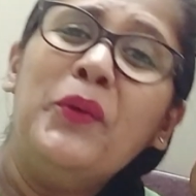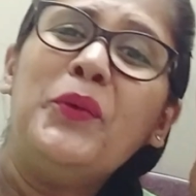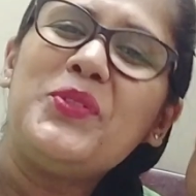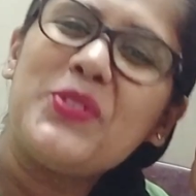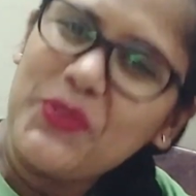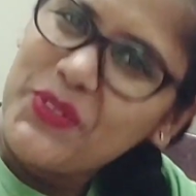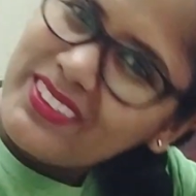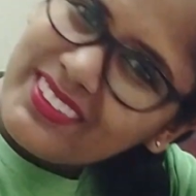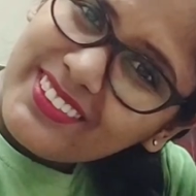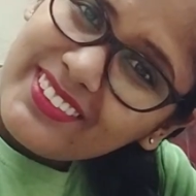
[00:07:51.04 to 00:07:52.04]
Who shouted?
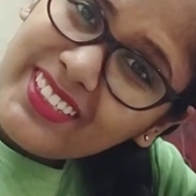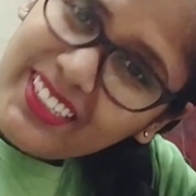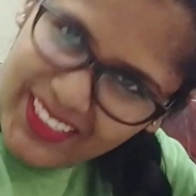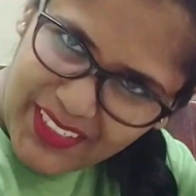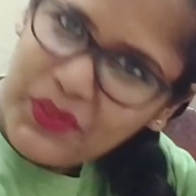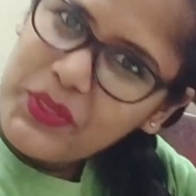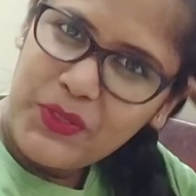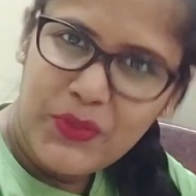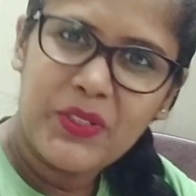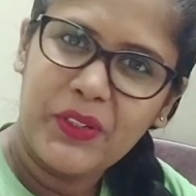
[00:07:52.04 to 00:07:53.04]

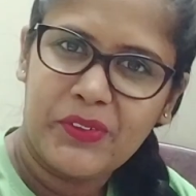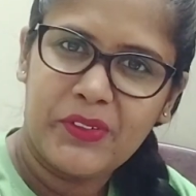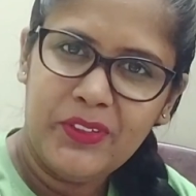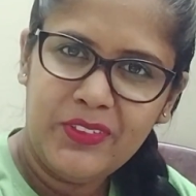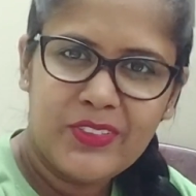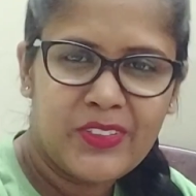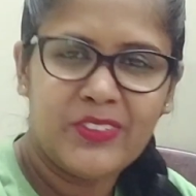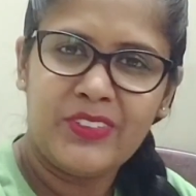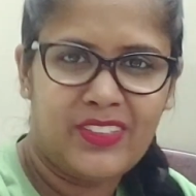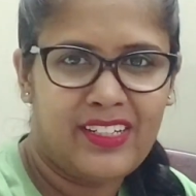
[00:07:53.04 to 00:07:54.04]
You shouted, no? So
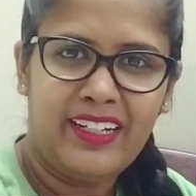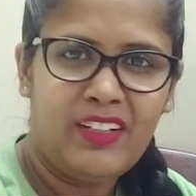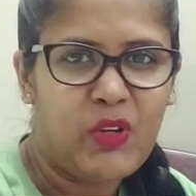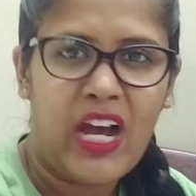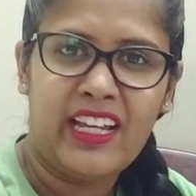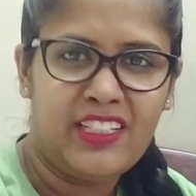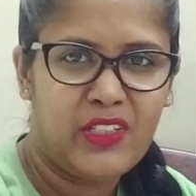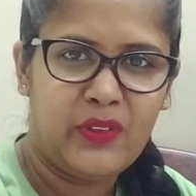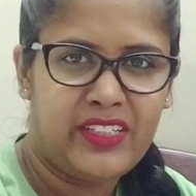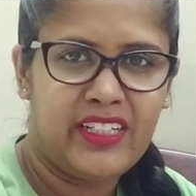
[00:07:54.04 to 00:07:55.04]
you should write, I
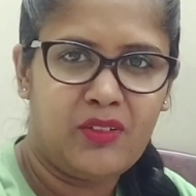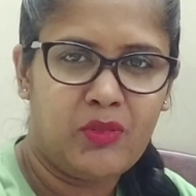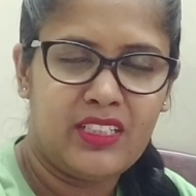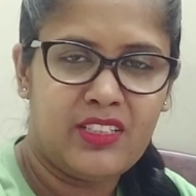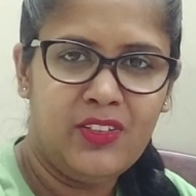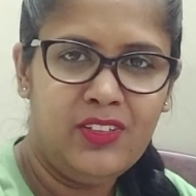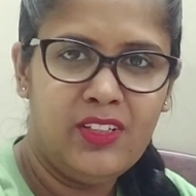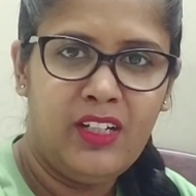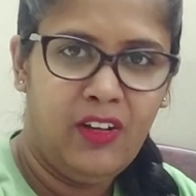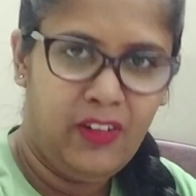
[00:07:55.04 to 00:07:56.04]
shouted at once, no?
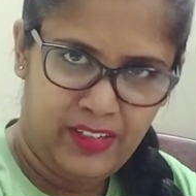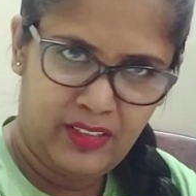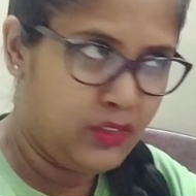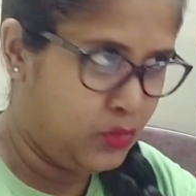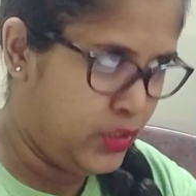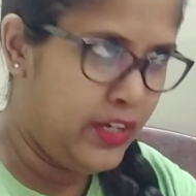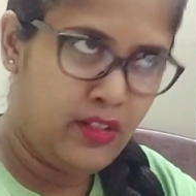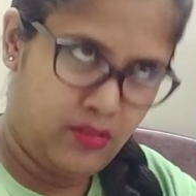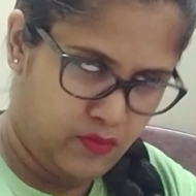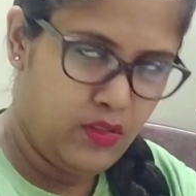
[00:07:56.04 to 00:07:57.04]
Or
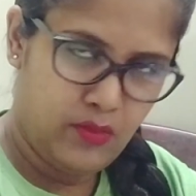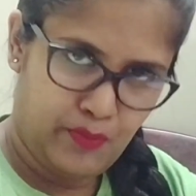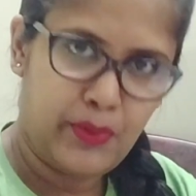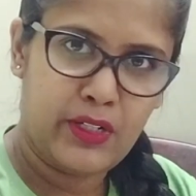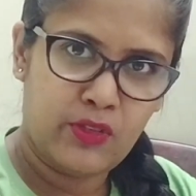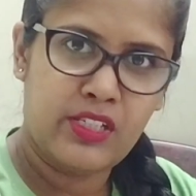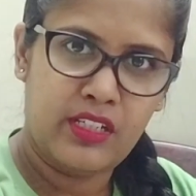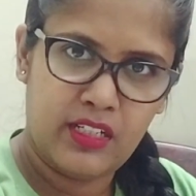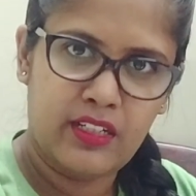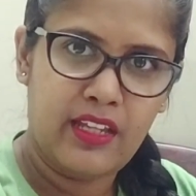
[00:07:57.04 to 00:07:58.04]
your
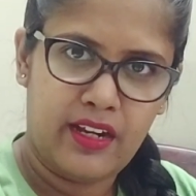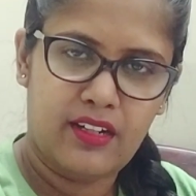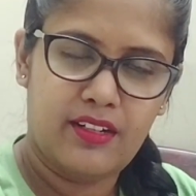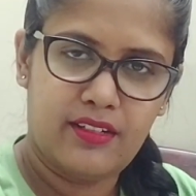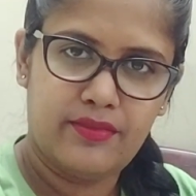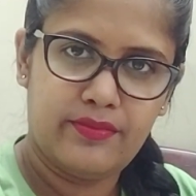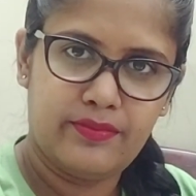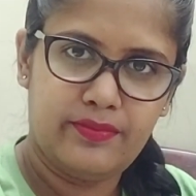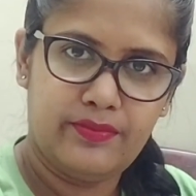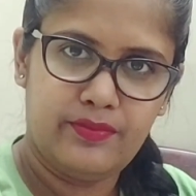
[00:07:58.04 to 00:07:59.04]
padosi did that.
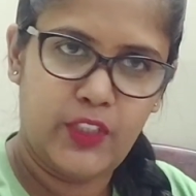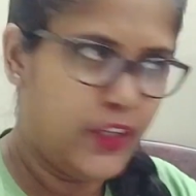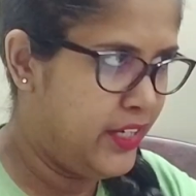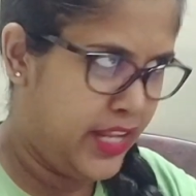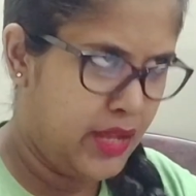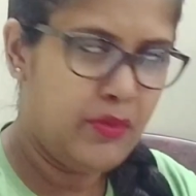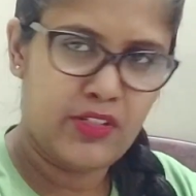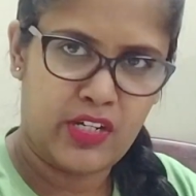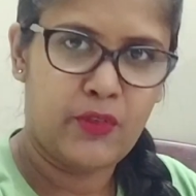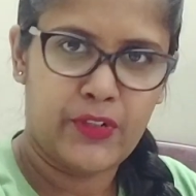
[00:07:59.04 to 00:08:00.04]
Your neighbor
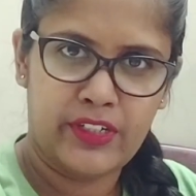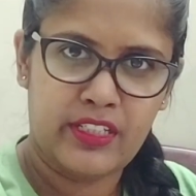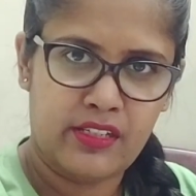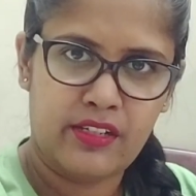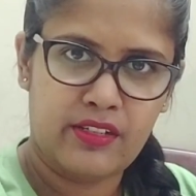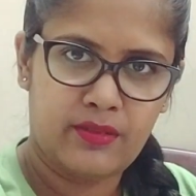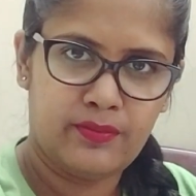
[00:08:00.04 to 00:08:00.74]
shouted, is it?